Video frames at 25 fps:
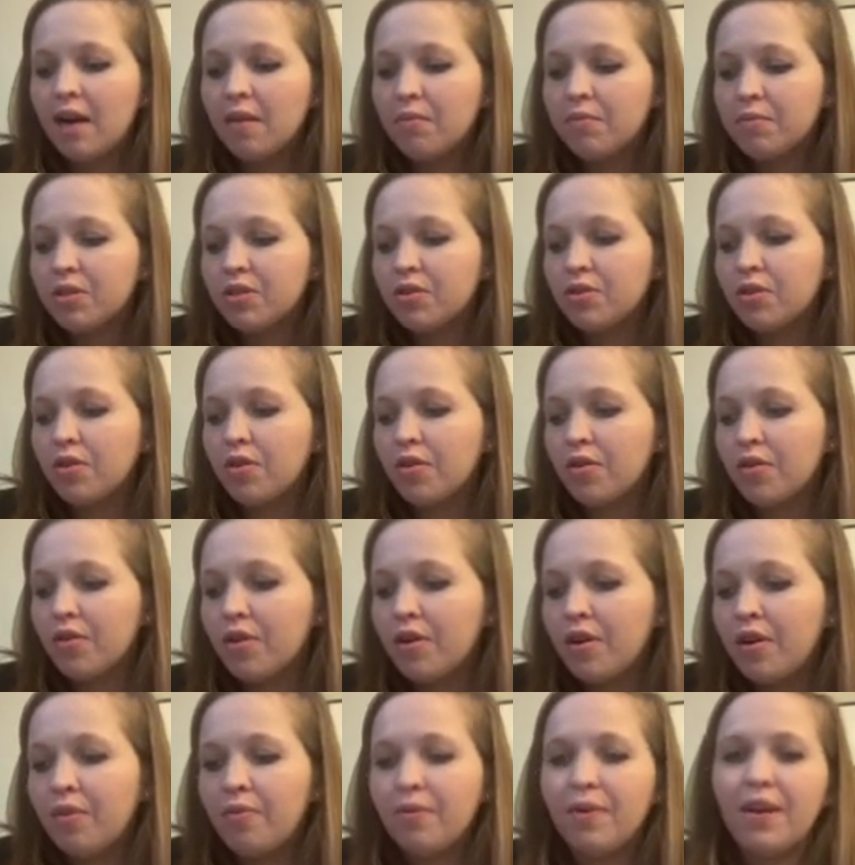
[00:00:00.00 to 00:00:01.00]
So
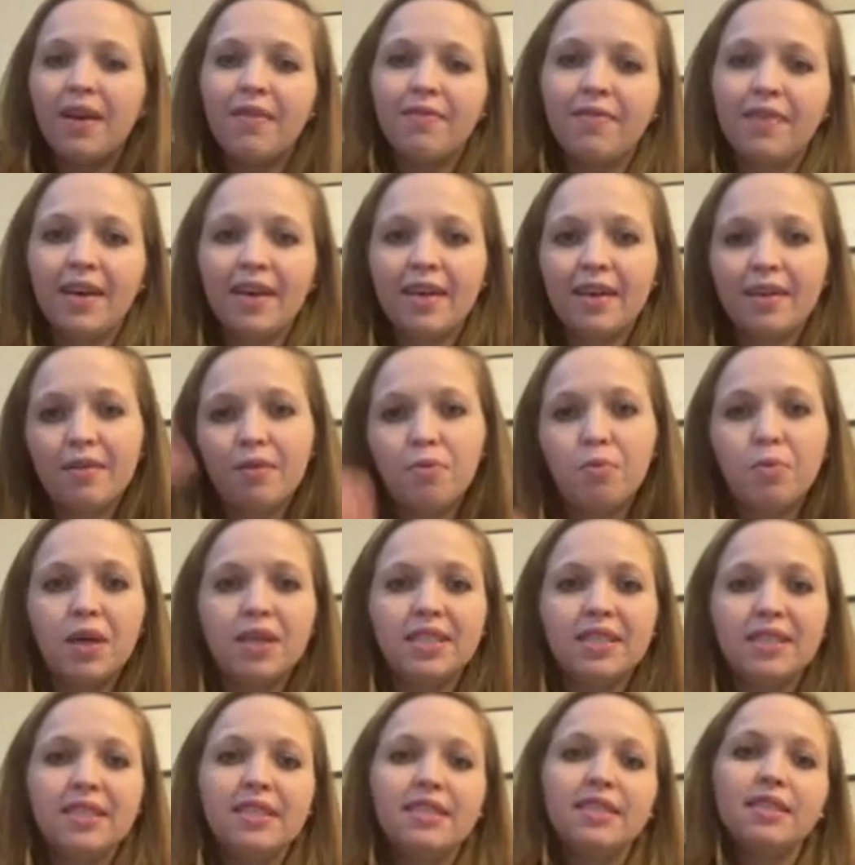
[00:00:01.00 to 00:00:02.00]
we have like
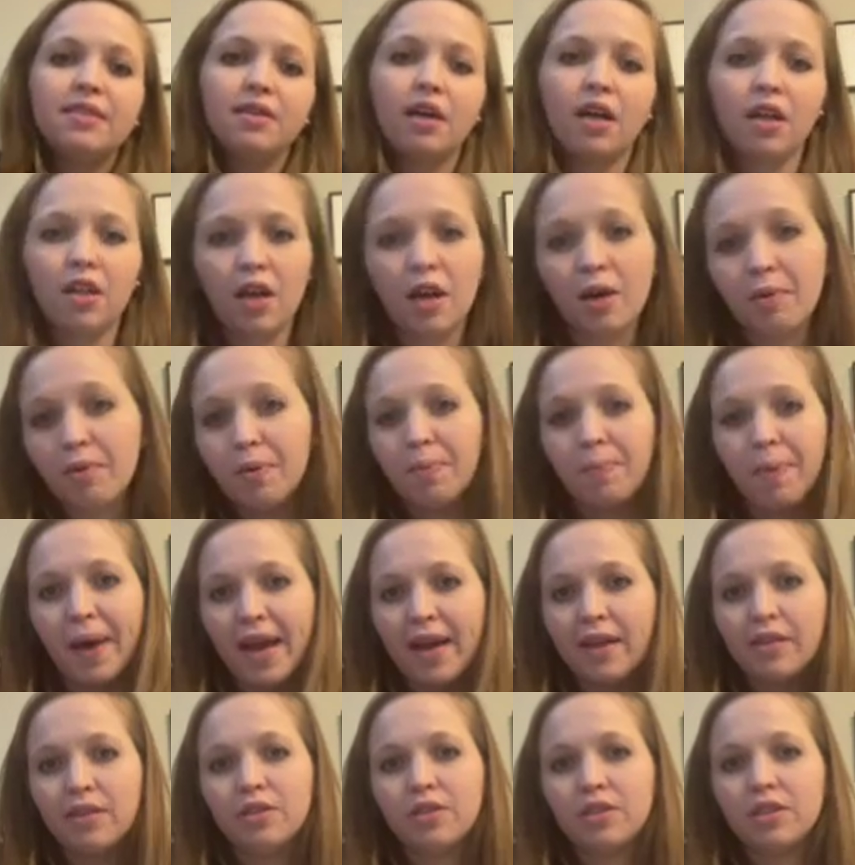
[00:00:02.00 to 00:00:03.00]
onesies along with
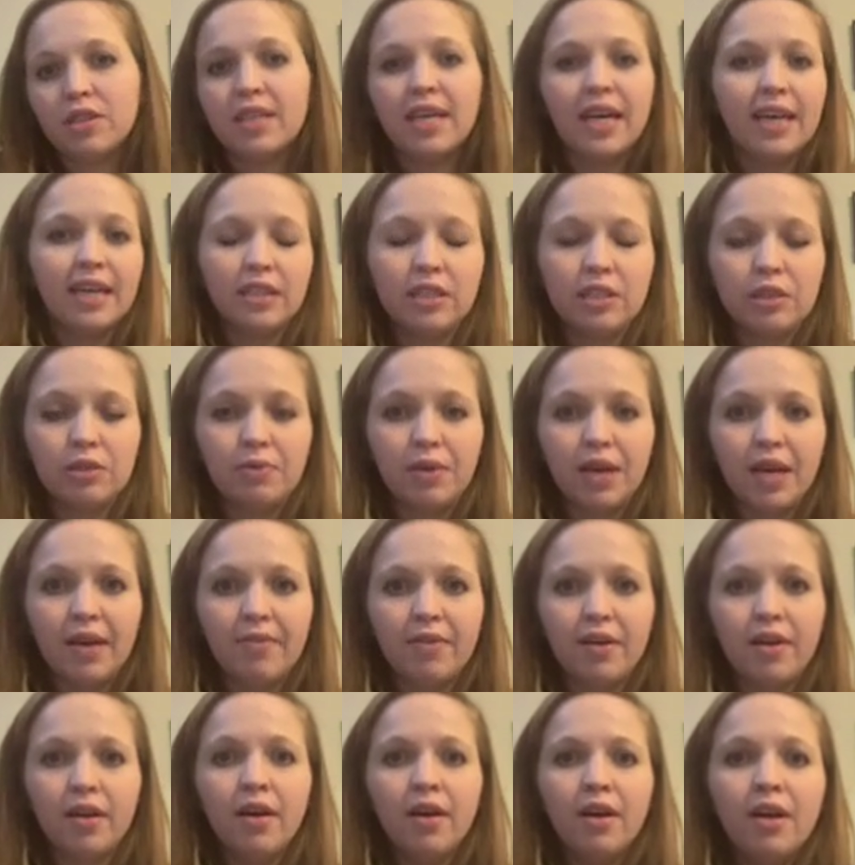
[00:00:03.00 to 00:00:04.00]
pants or tights or
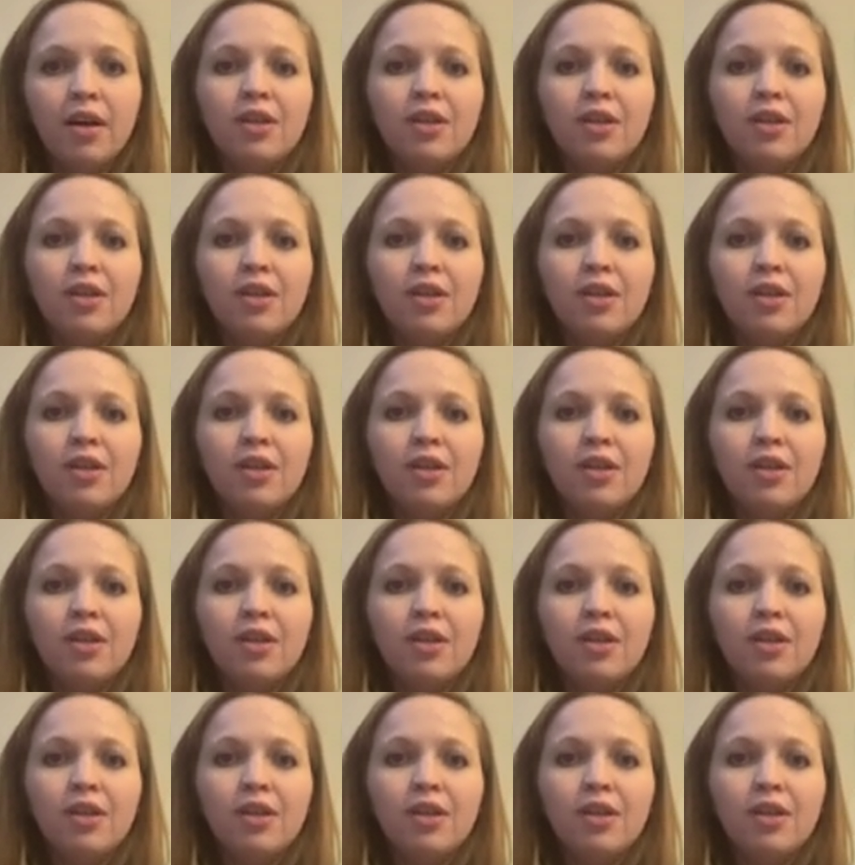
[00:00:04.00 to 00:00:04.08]
whatever.